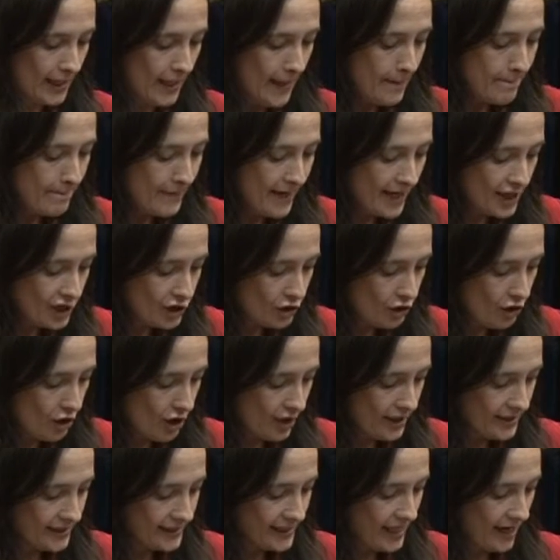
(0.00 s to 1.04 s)
major
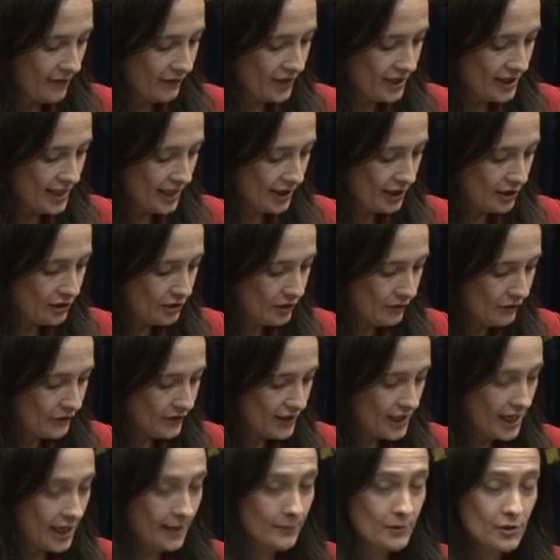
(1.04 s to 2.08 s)
organs have not had enough
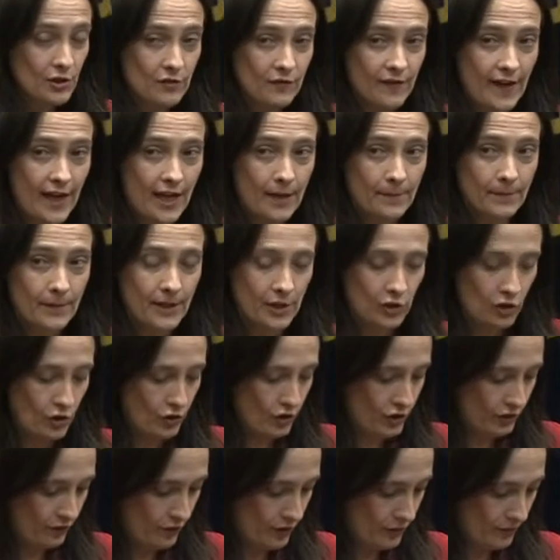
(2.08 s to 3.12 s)
time to develop in
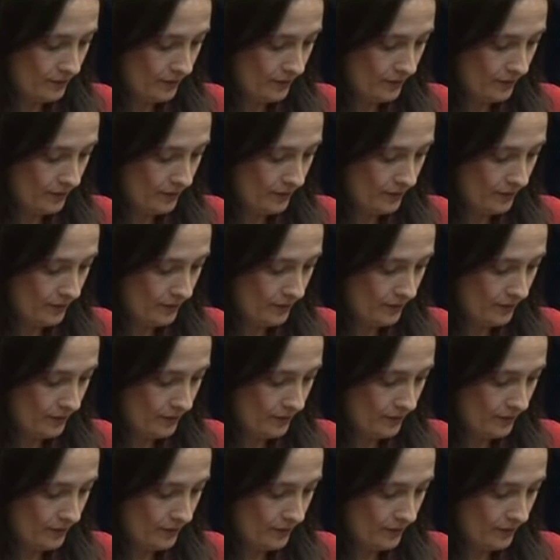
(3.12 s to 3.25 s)
utero.